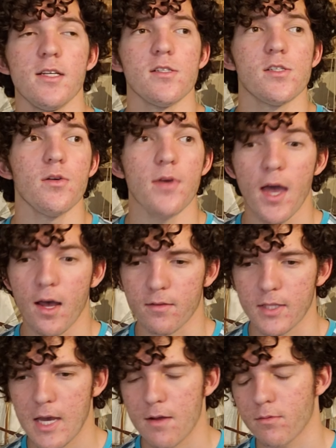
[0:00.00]
So yeah,
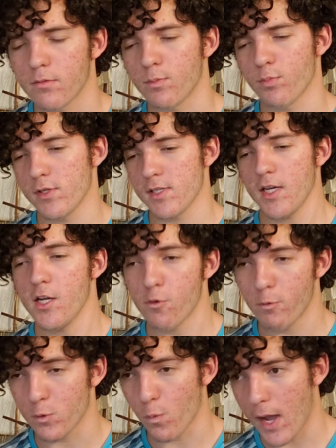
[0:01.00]
that presentation
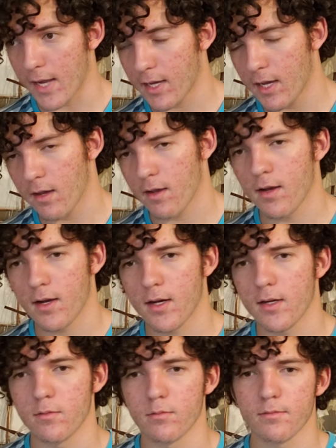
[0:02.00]
was wacky.
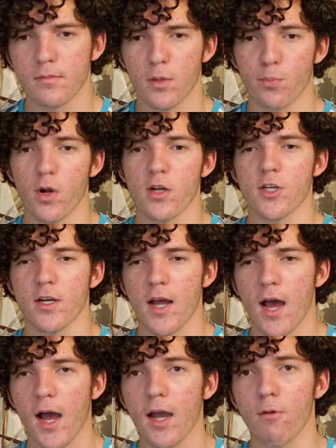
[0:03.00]
The project
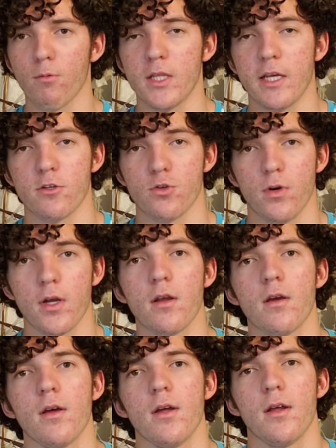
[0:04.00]
I really enjoyed.
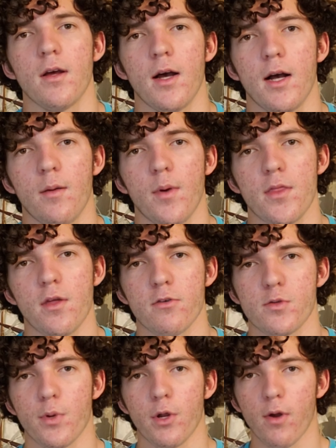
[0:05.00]
I thought it was
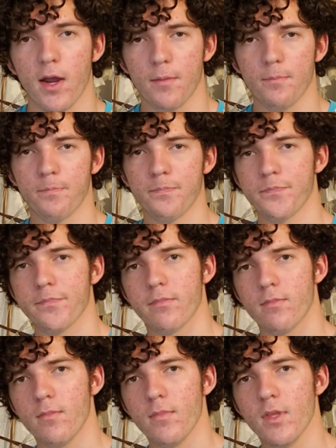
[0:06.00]
pretty great.
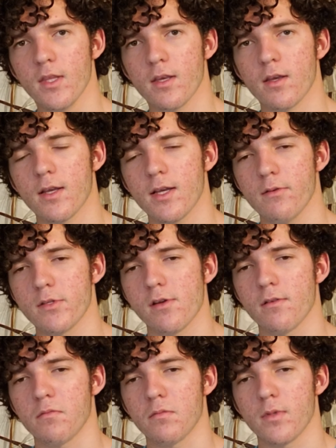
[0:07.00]
It was an
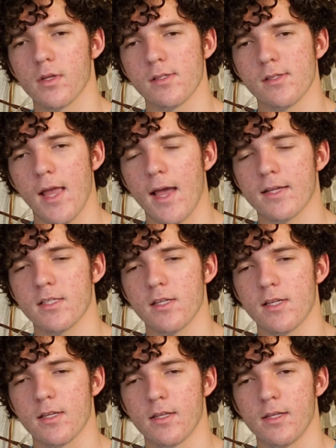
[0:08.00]

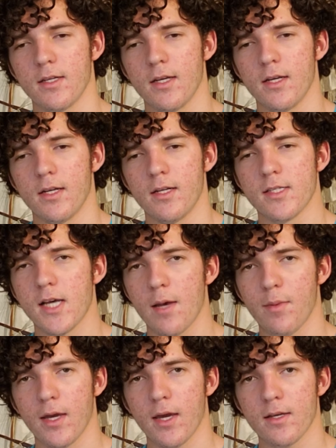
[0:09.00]
excellent time,
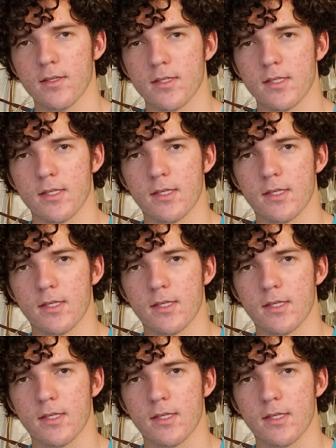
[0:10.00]
I guess,